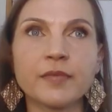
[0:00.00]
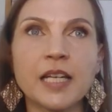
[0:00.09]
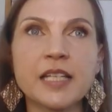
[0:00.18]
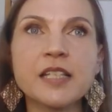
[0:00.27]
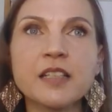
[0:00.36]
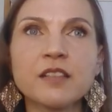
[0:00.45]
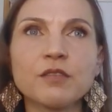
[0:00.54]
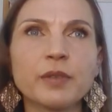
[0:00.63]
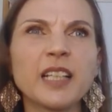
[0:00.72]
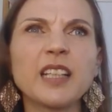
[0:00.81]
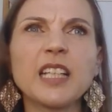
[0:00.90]
isn't
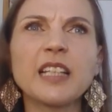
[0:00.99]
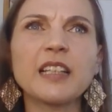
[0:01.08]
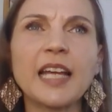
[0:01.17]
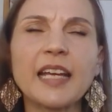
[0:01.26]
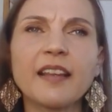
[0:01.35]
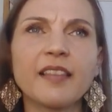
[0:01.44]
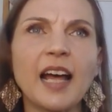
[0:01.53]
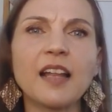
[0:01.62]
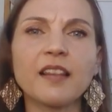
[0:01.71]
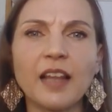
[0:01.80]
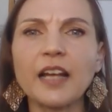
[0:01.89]
really like
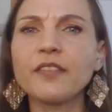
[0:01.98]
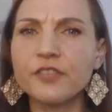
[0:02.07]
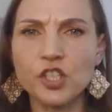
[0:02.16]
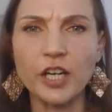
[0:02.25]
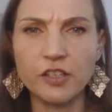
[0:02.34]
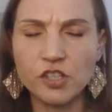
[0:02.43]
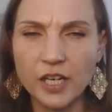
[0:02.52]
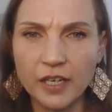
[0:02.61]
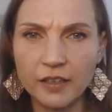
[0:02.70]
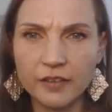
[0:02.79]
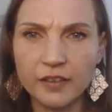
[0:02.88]
that life
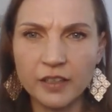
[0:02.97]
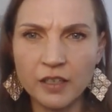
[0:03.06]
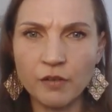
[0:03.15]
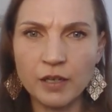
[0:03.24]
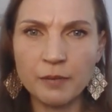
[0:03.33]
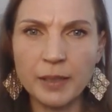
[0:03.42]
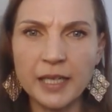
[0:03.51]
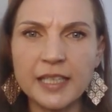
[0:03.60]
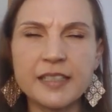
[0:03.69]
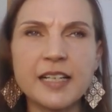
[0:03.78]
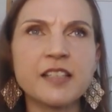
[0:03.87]
changing. You know what I mean?
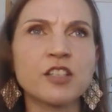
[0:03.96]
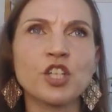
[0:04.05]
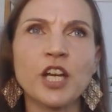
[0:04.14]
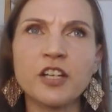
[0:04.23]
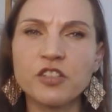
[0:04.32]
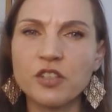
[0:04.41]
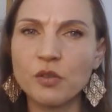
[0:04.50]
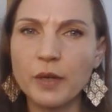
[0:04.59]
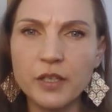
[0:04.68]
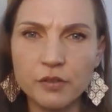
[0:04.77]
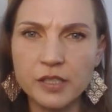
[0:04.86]
It doesn't change the
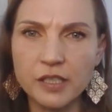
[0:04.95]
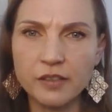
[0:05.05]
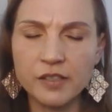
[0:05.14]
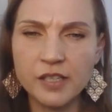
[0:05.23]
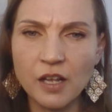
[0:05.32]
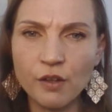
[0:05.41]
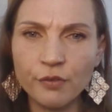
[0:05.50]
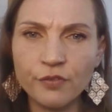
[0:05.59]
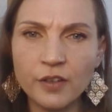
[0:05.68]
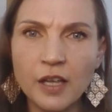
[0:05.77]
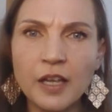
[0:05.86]
way you see
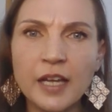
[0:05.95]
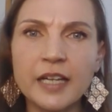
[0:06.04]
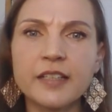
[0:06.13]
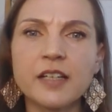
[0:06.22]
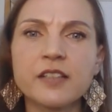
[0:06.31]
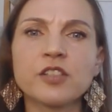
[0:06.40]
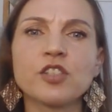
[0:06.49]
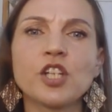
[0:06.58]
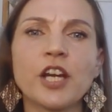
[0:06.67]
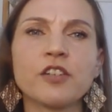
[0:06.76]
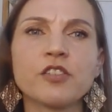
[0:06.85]
yourself. It doesn't
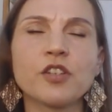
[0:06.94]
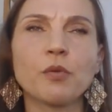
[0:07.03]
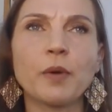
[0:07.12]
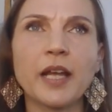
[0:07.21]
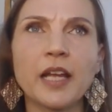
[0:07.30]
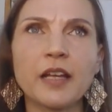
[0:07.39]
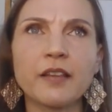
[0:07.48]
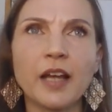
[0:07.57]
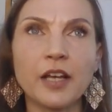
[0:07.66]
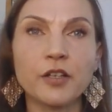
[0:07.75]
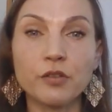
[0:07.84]
change the way
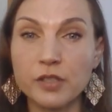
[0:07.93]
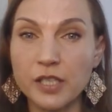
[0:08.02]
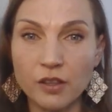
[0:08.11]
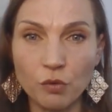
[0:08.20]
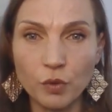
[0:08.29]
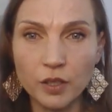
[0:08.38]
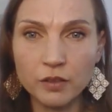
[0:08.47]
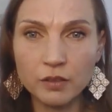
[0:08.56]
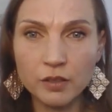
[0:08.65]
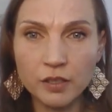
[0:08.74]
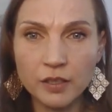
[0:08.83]
that you see the world,